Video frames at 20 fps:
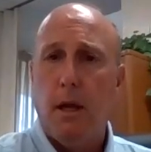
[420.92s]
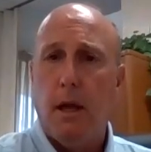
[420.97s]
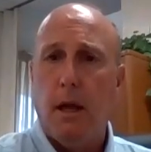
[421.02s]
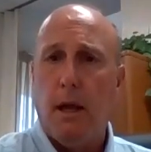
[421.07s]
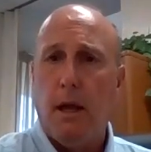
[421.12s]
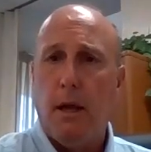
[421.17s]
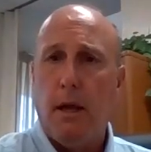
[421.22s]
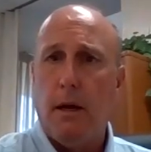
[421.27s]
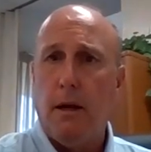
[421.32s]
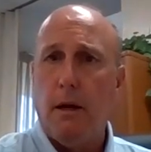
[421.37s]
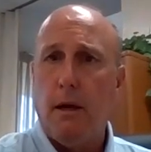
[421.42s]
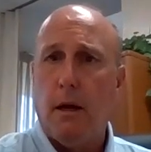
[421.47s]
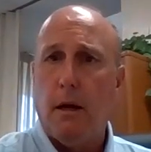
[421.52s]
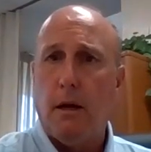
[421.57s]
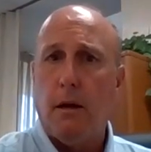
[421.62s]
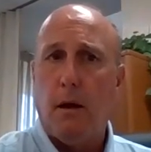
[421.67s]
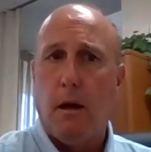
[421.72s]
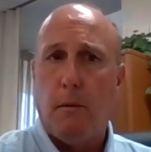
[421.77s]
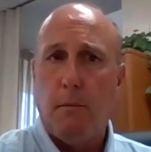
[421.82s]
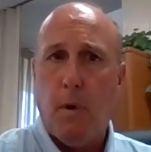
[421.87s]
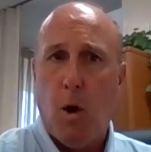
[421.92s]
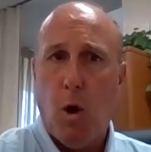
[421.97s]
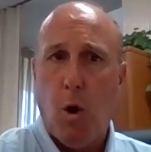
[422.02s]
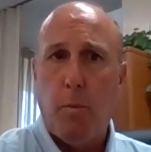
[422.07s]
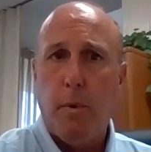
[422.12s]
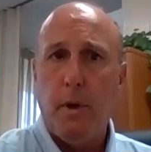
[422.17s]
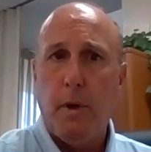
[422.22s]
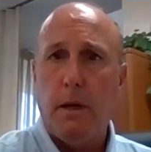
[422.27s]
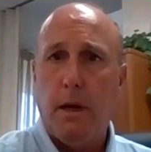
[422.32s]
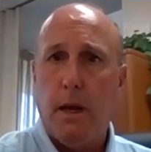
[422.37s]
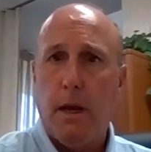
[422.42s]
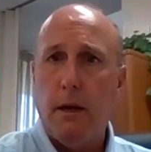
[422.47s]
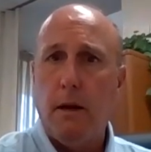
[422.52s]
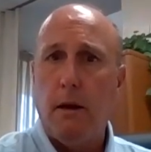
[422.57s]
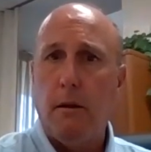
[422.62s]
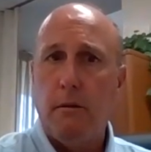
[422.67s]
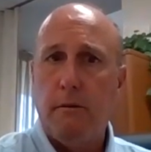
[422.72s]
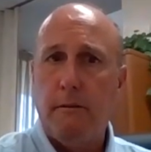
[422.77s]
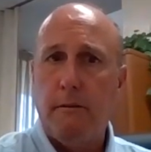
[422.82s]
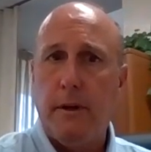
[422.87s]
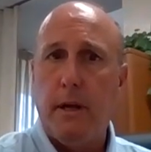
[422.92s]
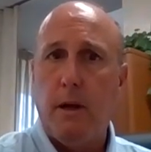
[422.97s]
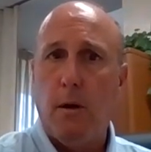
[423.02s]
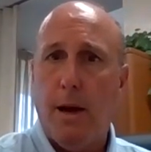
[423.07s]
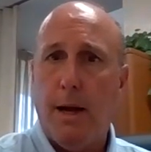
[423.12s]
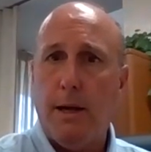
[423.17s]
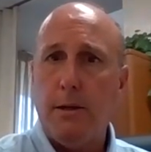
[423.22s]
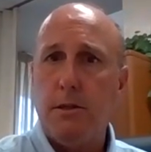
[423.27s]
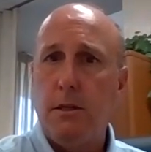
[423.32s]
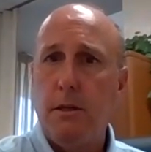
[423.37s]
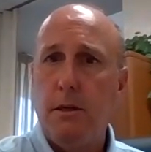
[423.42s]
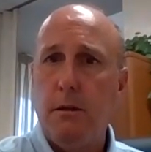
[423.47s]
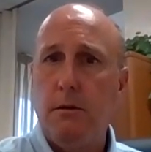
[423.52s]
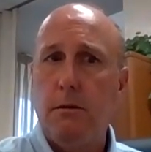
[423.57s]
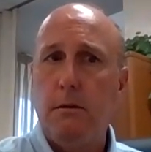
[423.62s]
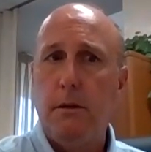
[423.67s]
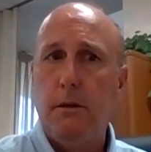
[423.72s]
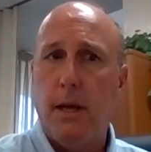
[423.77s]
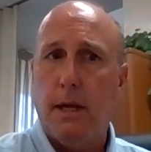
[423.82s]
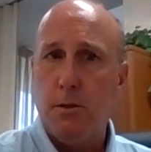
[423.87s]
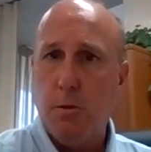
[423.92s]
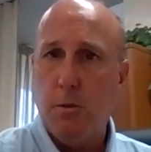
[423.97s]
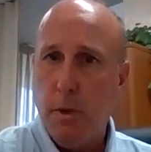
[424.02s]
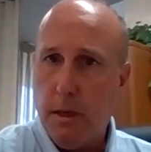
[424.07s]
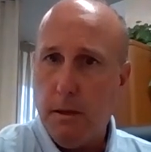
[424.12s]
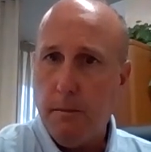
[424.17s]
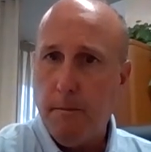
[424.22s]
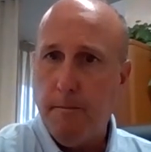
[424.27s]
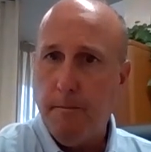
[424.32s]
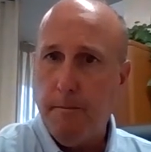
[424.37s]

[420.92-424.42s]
And I'm hoping to get another video out to you next week.